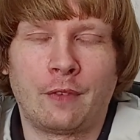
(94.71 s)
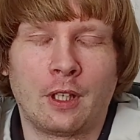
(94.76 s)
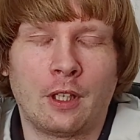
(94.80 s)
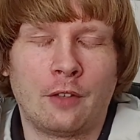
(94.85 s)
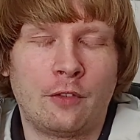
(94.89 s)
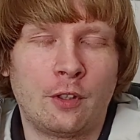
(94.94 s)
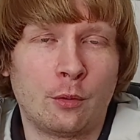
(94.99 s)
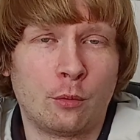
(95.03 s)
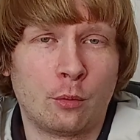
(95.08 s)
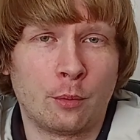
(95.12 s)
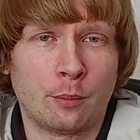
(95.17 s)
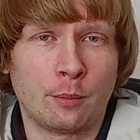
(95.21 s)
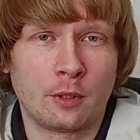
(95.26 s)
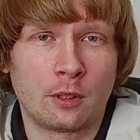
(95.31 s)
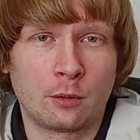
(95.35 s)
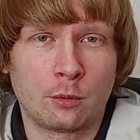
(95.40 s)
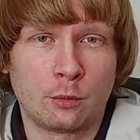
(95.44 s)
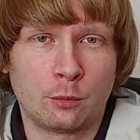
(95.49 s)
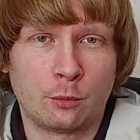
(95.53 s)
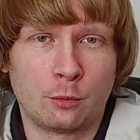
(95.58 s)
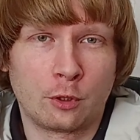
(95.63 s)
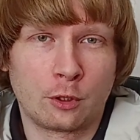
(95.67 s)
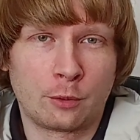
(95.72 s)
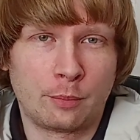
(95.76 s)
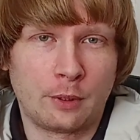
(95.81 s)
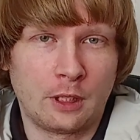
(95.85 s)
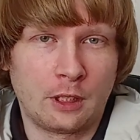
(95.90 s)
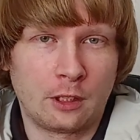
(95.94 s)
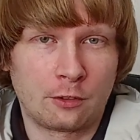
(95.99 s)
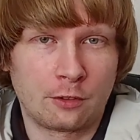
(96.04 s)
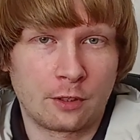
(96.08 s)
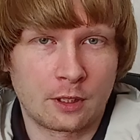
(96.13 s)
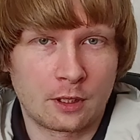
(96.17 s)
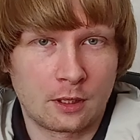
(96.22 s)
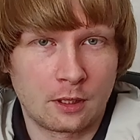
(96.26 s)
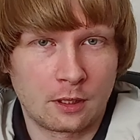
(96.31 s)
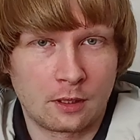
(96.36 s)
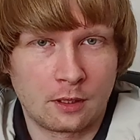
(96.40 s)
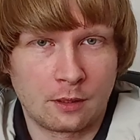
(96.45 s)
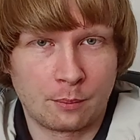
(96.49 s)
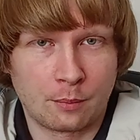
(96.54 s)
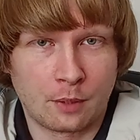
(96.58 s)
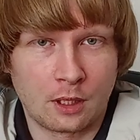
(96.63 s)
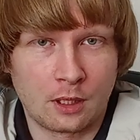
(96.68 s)
every woman who would be
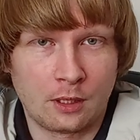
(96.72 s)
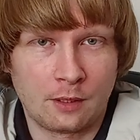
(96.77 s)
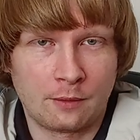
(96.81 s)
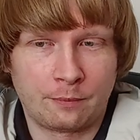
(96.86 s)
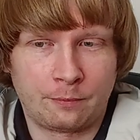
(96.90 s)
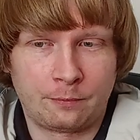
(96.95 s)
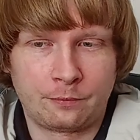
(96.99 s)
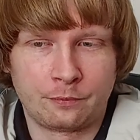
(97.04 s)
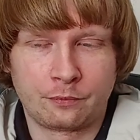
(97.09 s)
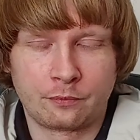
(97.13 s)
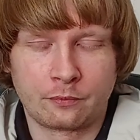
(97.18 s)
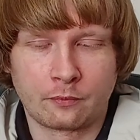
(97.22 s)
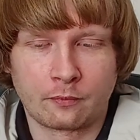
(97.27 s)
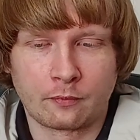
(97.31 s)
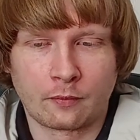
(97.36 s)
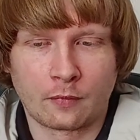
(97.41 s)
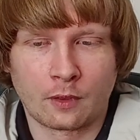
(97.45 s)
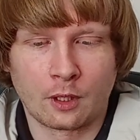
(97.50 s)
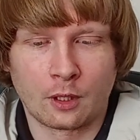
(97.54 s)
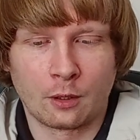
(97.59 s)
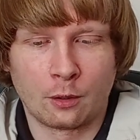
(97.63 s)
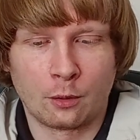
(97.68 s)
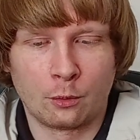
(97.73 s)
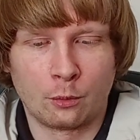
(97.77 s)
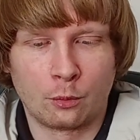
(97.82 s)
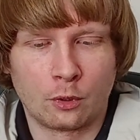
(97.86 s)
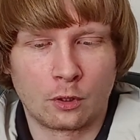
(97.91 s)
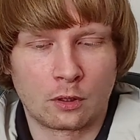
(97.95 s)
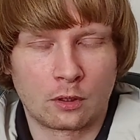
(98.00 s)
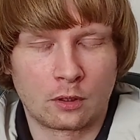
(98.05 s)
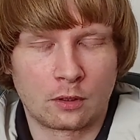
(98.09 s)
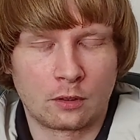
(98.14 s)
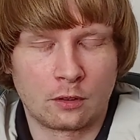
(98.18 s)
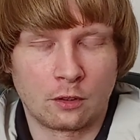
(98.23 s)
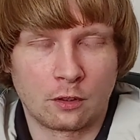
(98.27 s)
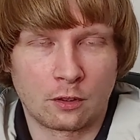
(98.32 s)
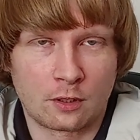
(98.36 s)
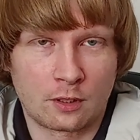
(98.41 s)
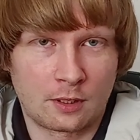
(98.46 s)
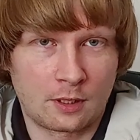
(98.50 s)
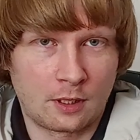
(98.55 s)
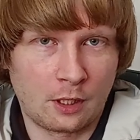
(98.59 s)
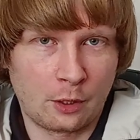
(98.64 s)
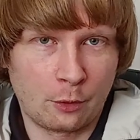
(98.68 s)
interested in money would not
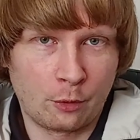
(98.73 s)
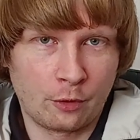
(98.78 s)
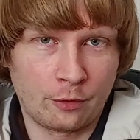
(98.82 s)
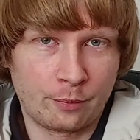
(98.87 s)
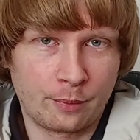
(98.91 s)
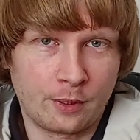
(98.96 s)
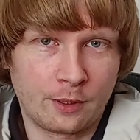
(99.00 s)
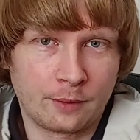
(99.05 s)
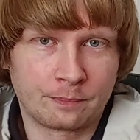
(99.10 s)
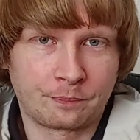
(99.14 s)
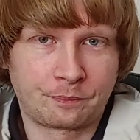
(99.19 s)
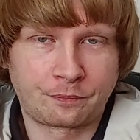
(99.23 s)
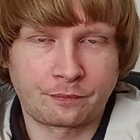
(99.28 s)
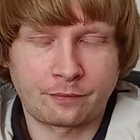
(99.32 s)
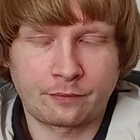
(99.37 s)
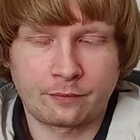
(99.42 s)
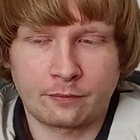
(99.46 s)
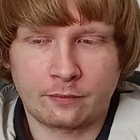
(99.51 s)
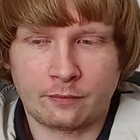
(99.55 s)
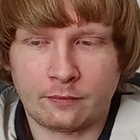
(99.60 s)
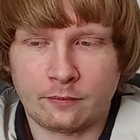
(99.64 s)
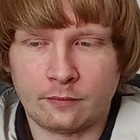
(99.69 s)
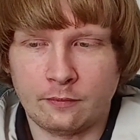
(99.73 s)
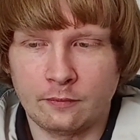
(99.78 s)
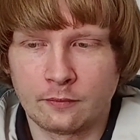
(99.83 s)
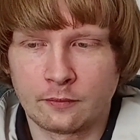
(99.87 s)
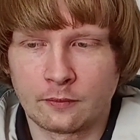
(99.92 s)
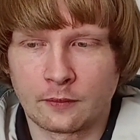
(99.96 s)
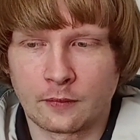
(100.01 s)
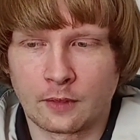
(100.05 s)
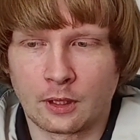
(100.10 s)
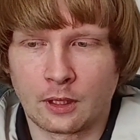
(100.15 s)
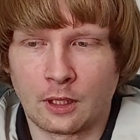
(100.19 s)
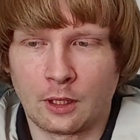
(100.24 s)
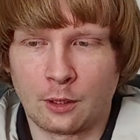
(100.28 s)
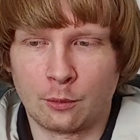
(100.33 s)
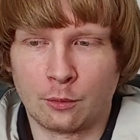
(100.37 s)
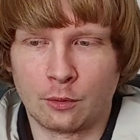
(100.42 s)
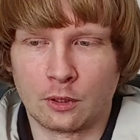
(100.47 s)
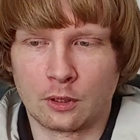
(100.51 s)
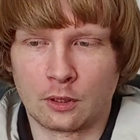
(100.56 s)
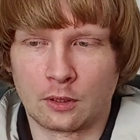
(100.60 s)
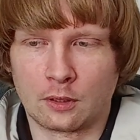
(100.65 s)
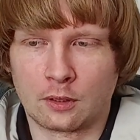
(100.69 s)
stay with me. They
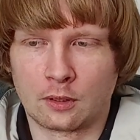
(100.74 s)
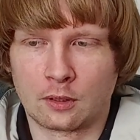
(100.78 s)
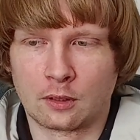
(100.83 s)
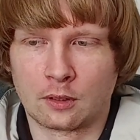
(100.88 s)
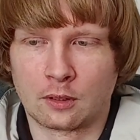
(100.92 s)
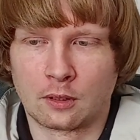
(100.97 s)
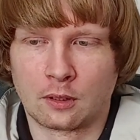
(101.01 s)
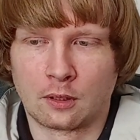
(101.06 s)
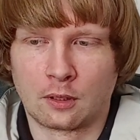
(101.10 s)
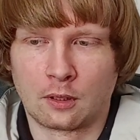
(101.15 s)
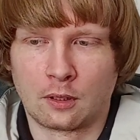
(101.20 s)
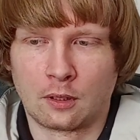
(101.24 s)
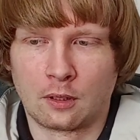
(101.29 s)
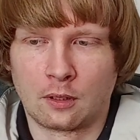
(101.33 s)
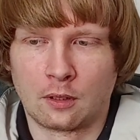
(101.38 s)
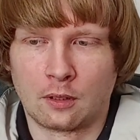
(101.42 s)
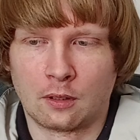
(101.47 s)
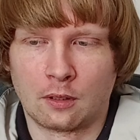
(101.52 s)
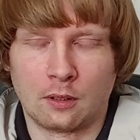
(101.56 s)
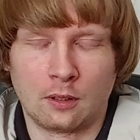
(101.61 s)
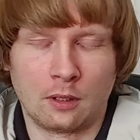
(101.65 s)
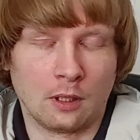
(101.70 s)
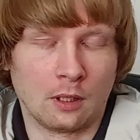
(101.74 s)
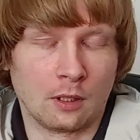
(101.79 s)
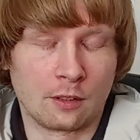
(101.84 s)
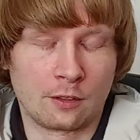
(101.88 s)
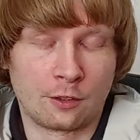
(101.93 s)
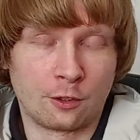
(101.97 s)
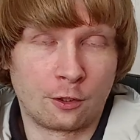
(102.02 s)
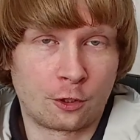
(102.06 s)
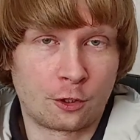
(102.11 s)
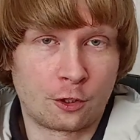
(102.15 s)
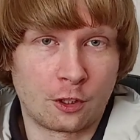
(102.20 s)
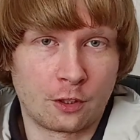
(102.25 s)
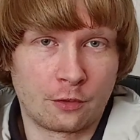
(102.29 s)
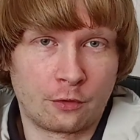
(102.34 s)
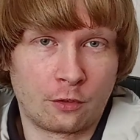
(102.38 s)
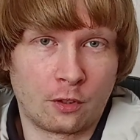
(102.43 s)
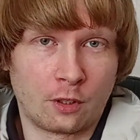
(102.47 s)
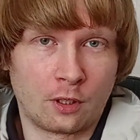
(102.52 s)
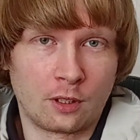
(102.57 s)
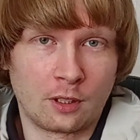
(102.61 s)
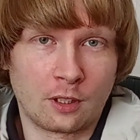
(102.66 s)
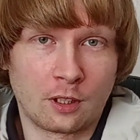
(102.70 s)
would search
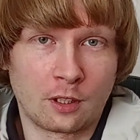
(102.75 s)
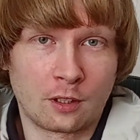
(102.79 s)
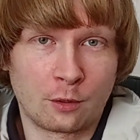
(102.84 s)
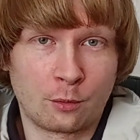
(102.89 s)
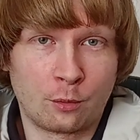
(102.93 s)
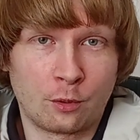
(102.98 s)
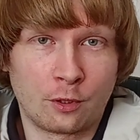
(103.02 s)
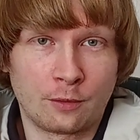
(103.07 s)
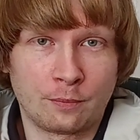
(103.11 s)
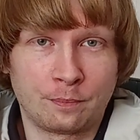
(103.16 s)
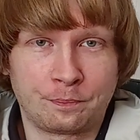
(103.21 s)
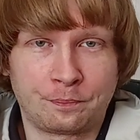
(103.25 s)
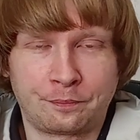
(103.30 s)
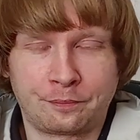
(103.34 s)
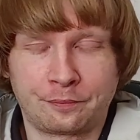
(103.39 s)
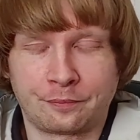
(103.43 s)
for another one.